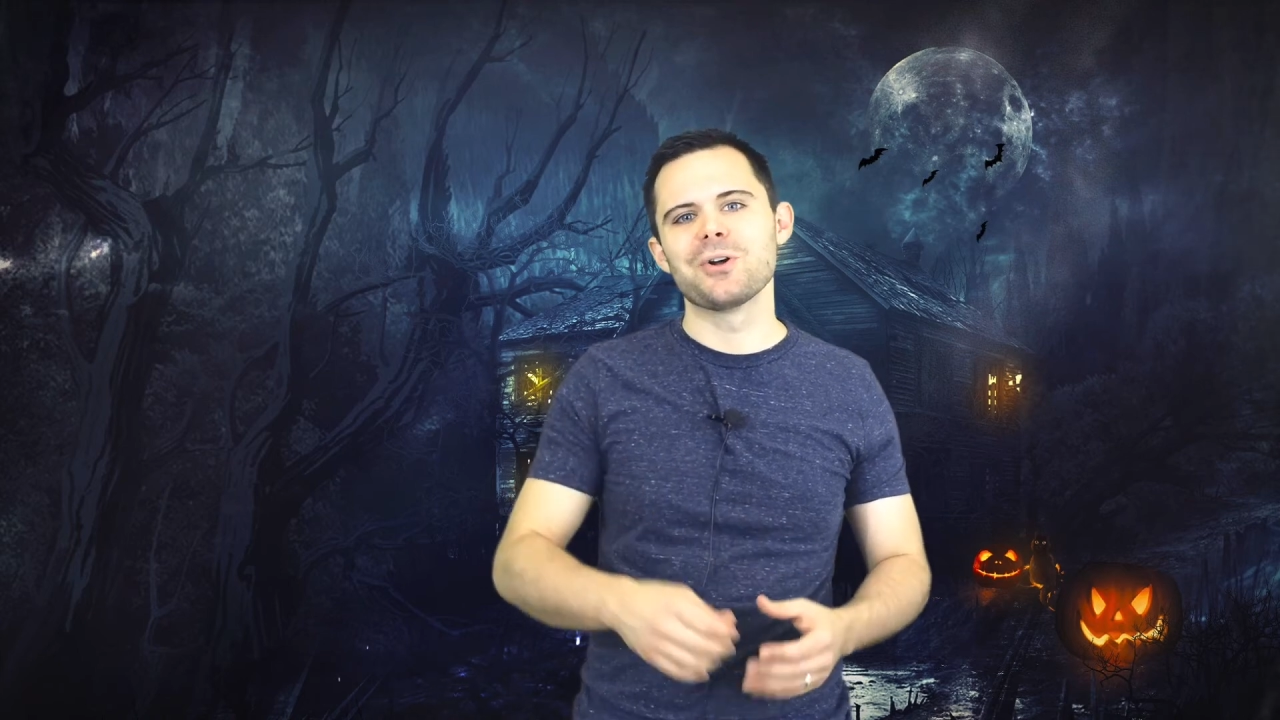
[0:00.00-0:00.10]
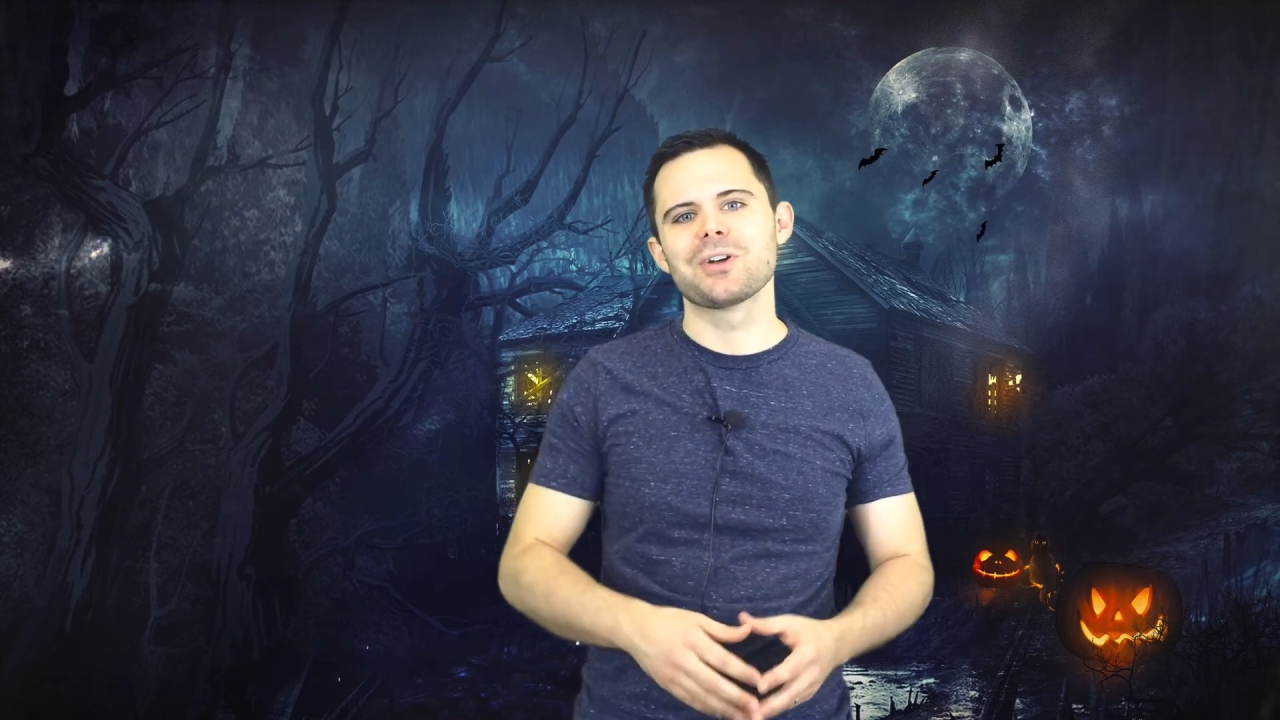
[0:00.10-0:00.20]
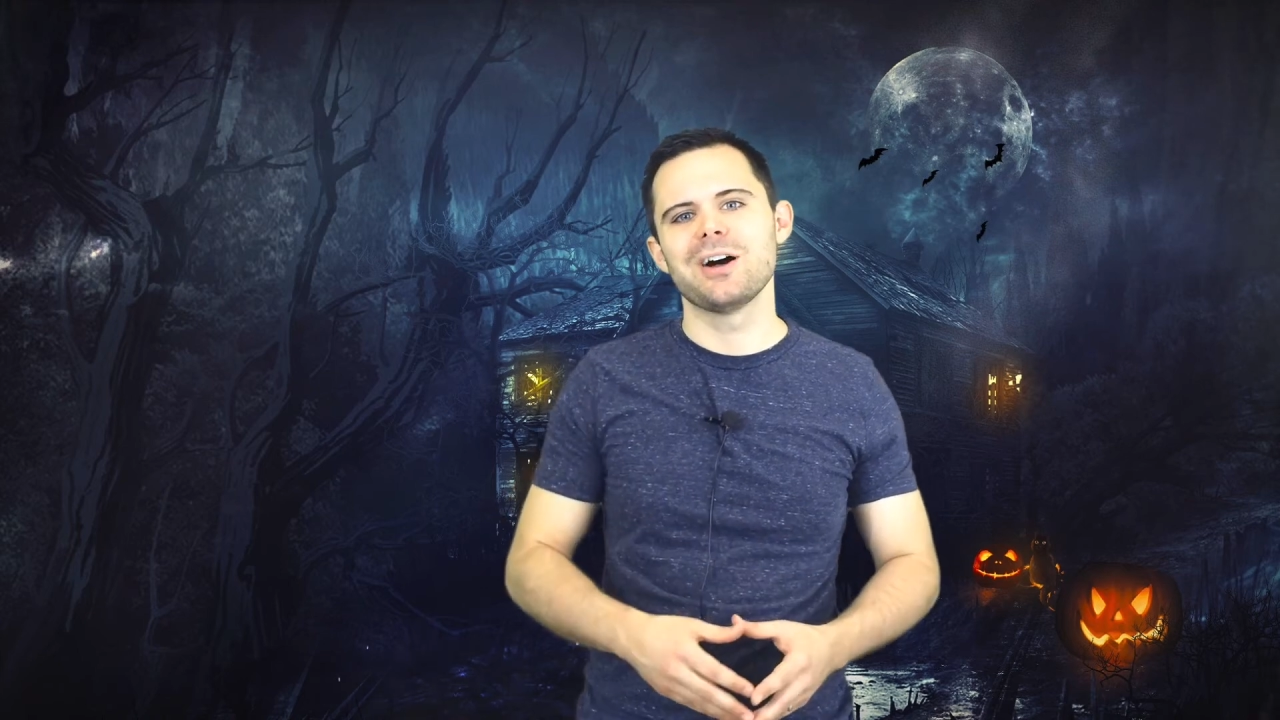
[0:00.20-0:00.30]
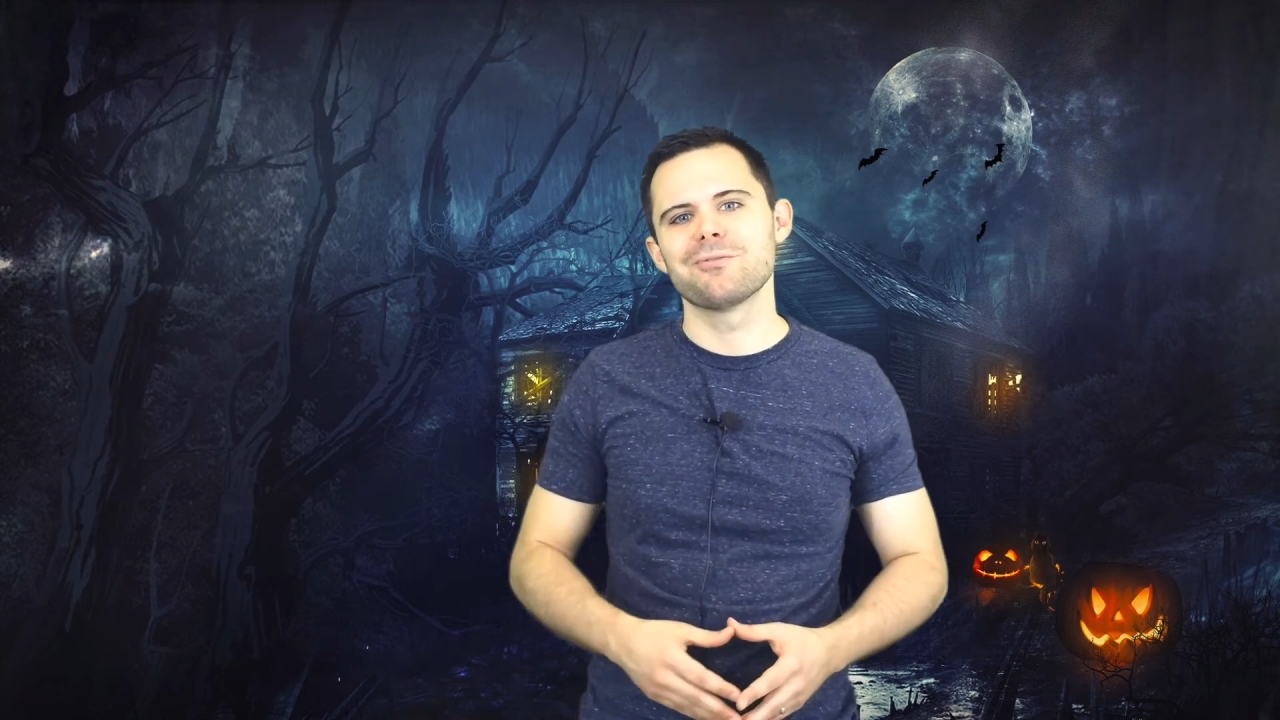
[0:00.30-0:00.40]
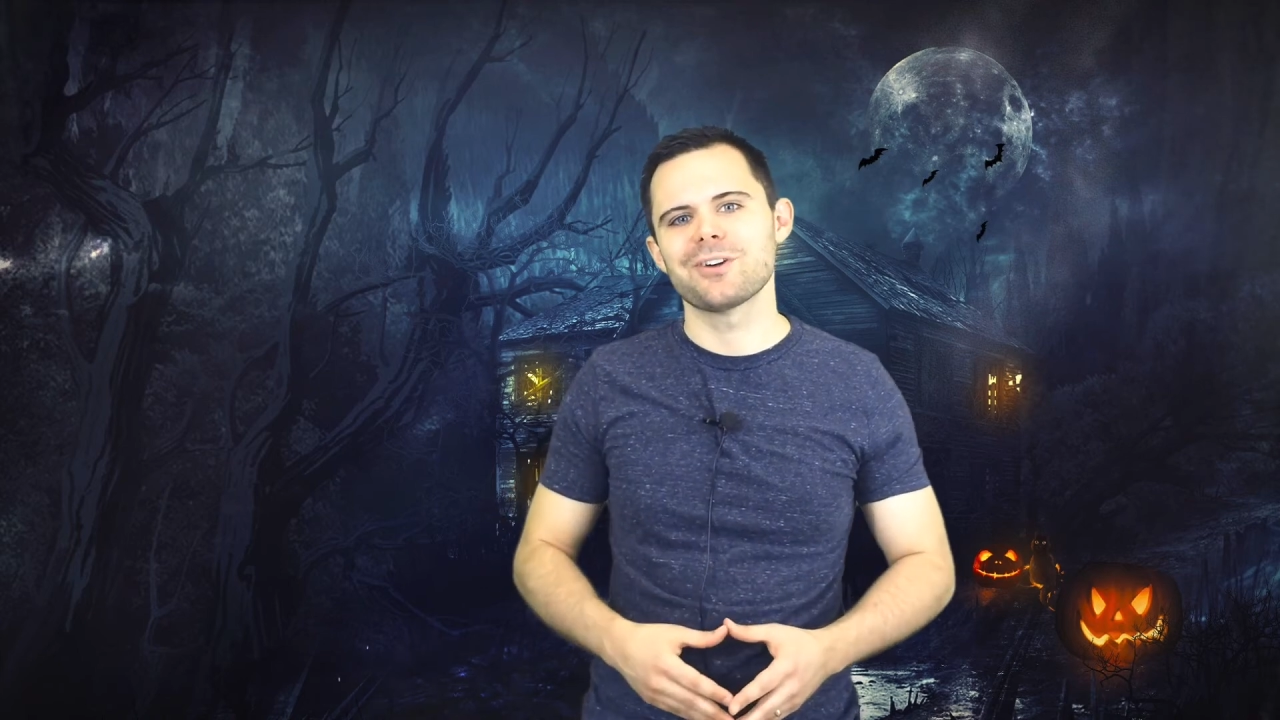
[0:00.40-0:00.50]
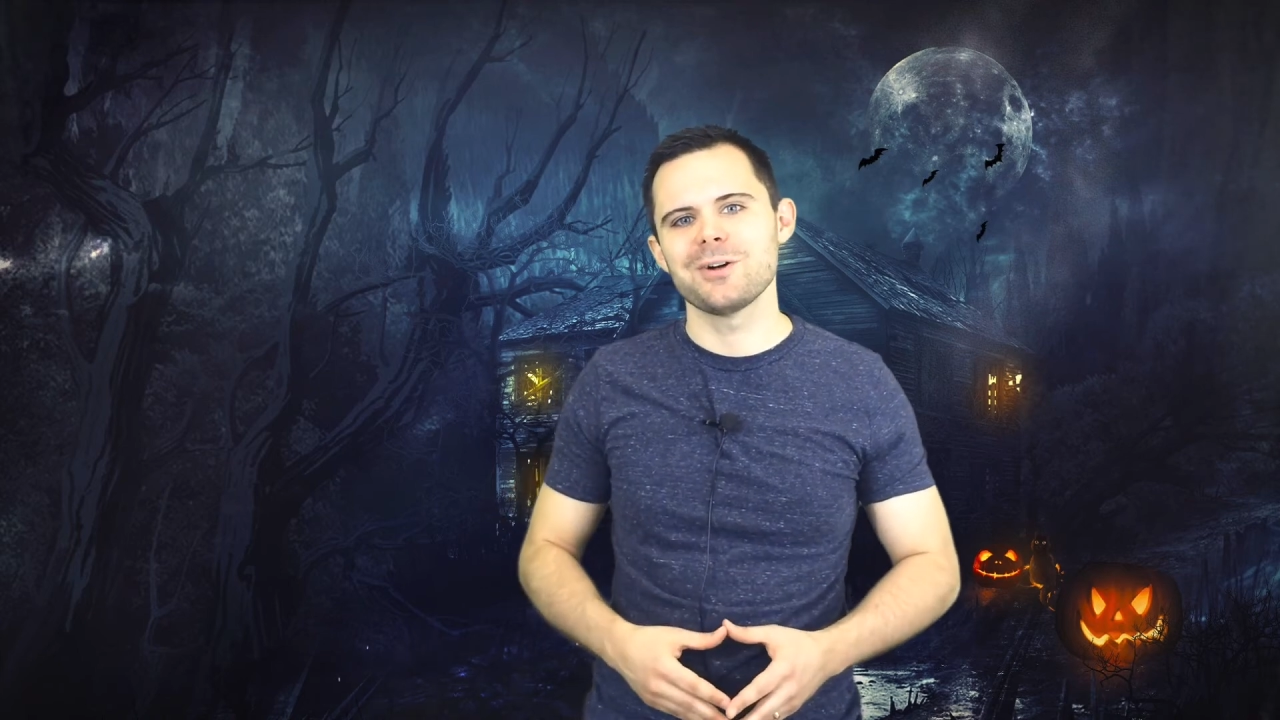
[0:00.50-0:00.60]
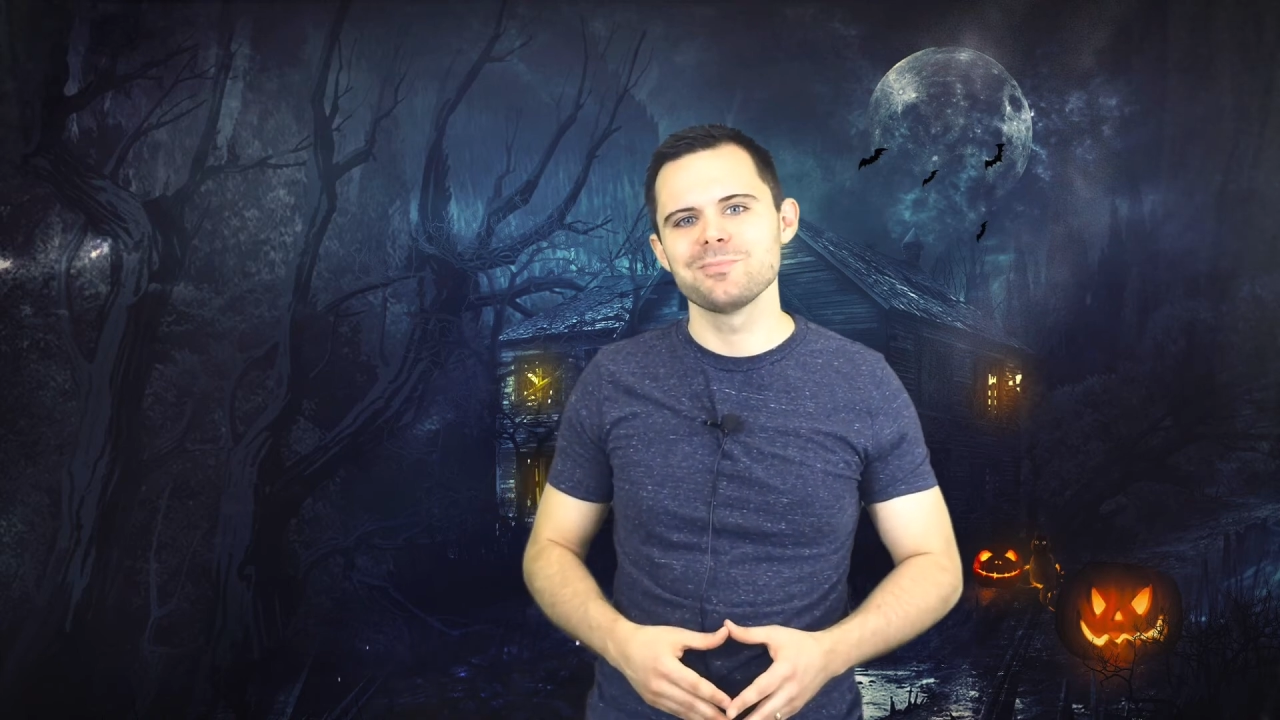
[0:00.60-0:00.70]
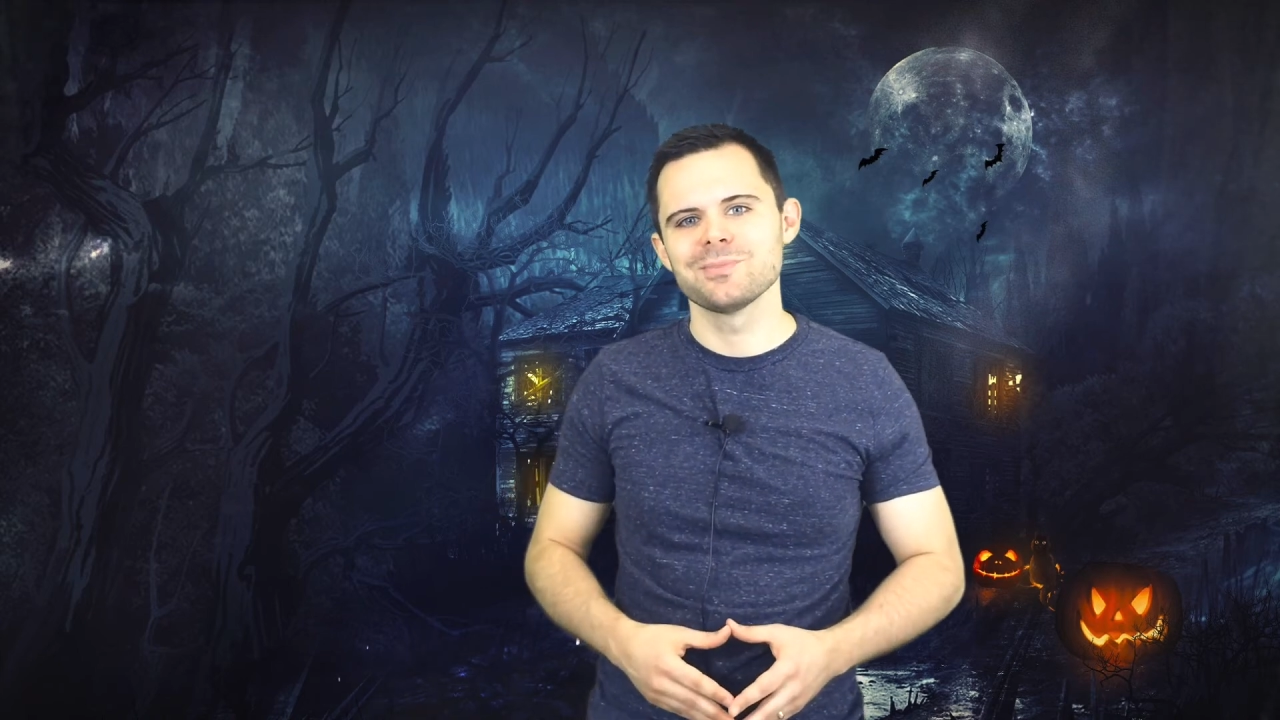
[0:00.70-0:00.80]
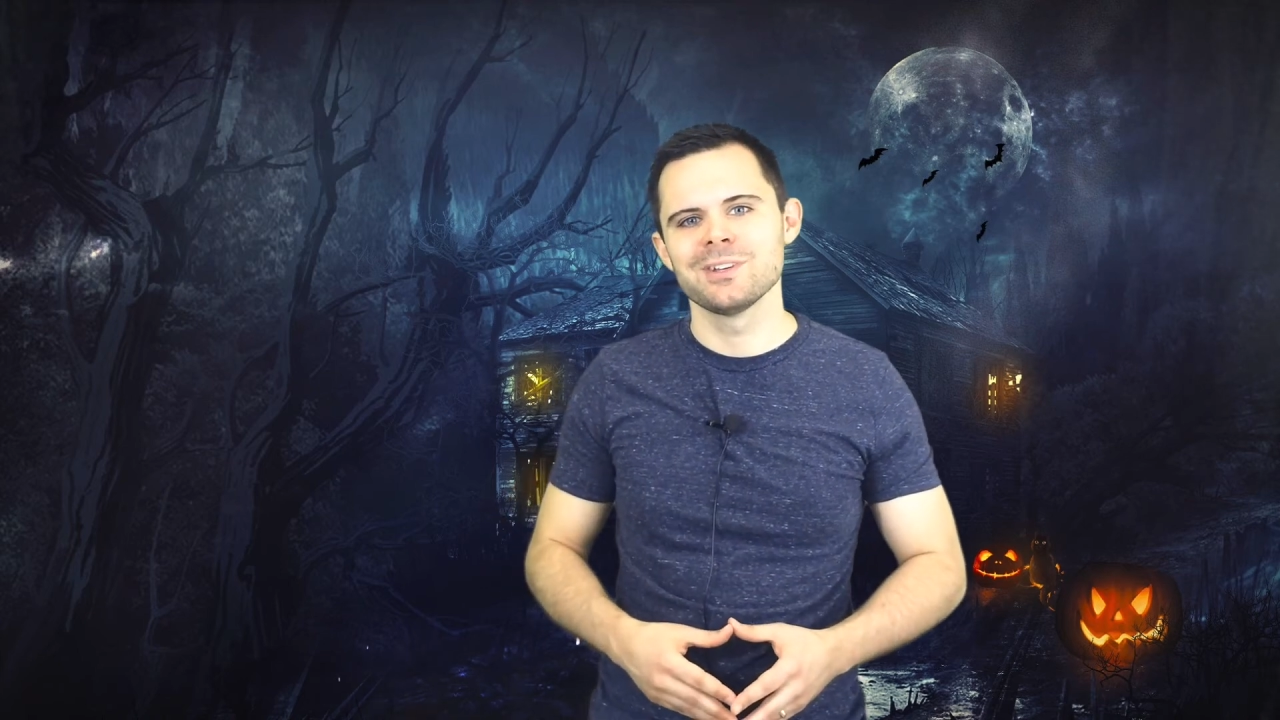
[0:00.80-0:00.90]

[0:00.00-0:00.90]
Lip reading: come from?